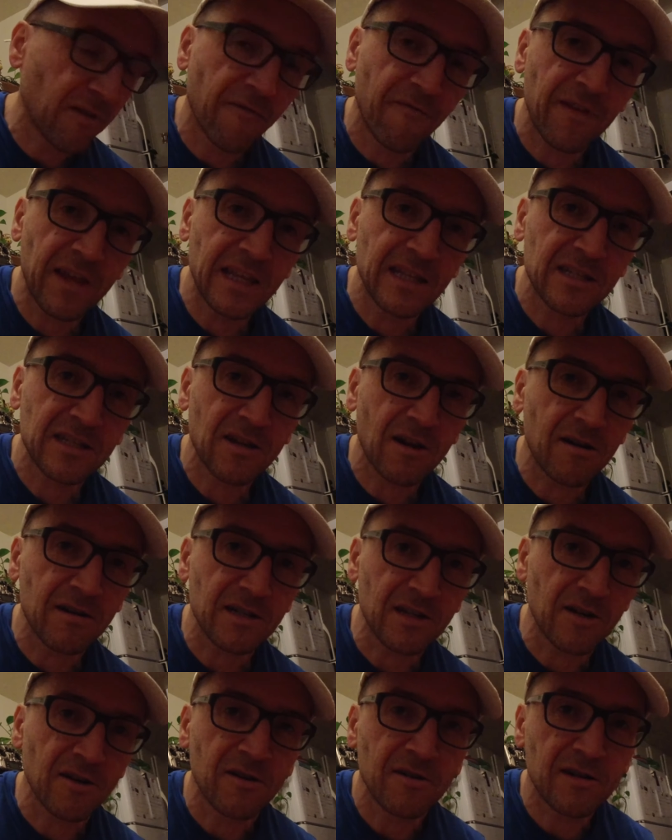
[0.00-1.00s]
the feet start
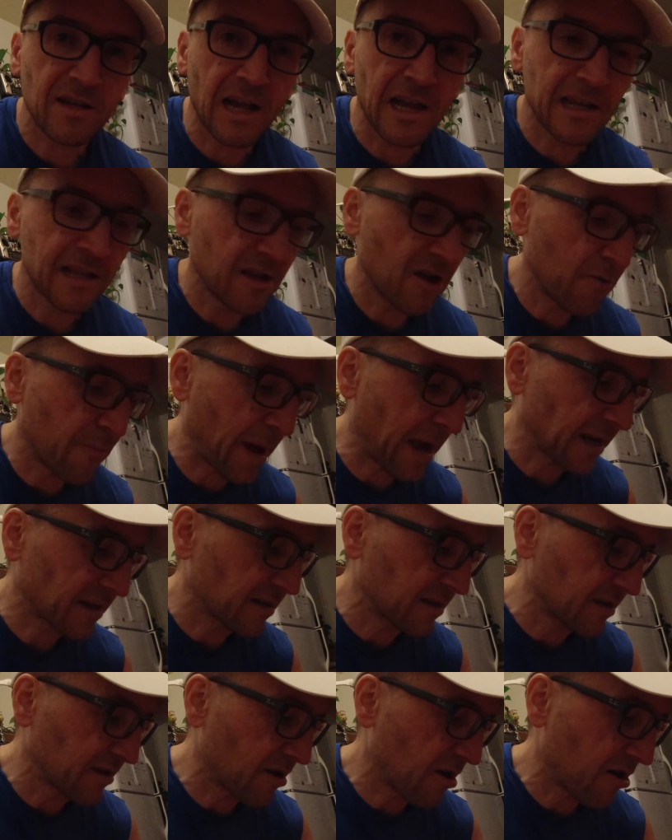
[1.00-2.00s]
to hurt, I can go back
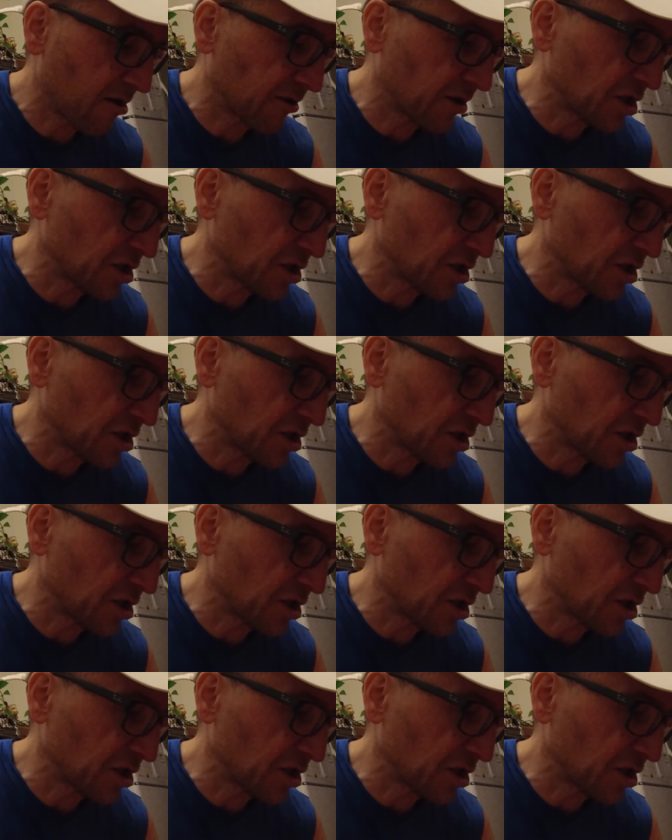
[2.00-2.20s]
to the car